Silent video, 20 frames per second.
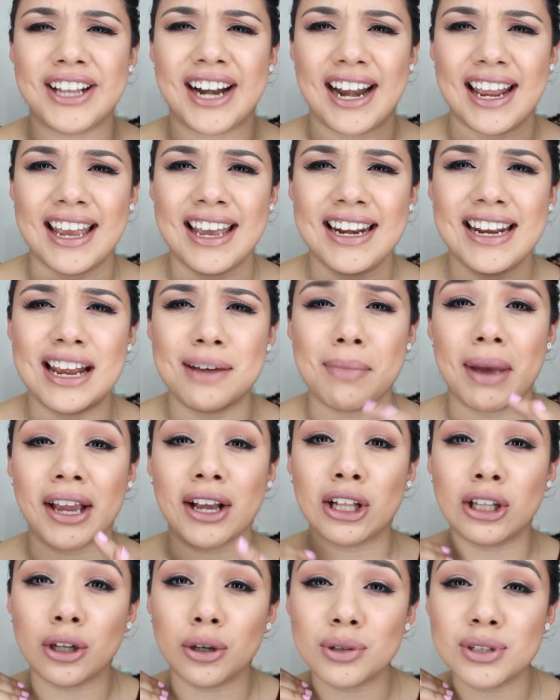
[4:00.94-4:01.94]
did I hit it? Am I
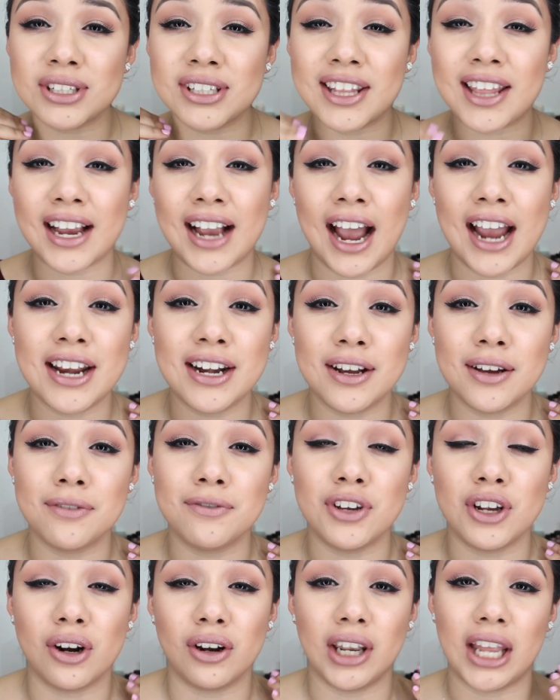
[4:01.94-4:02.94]
close to that kind
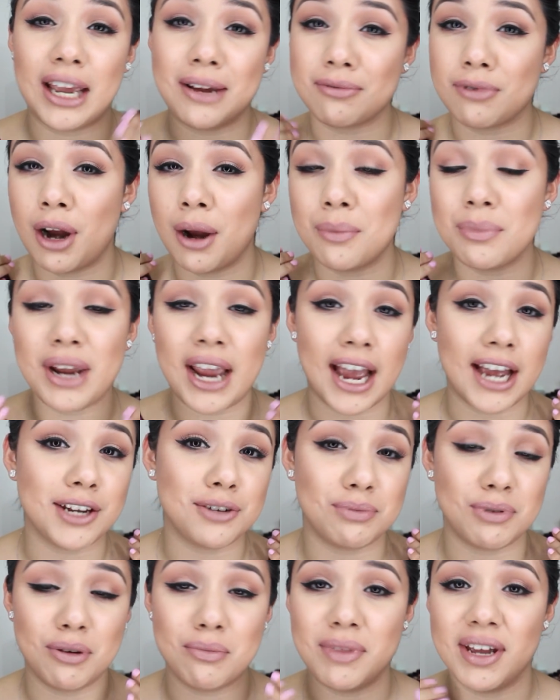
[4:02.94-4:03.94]
of, you know, Lime Crime
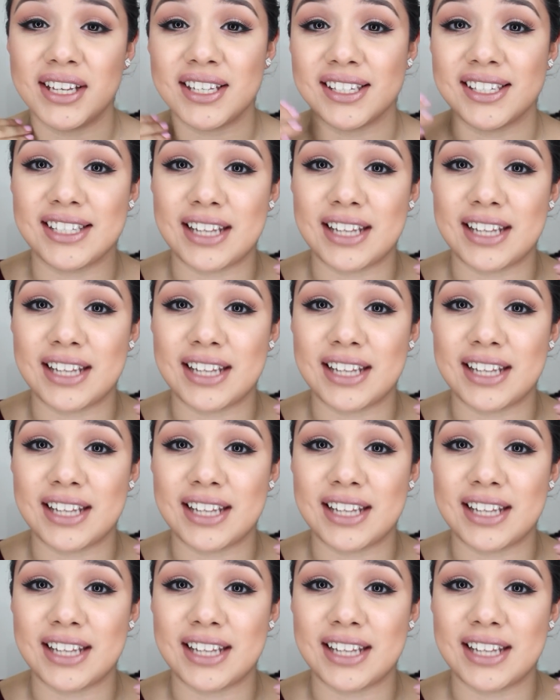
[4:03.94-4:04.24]
Cashmere mix?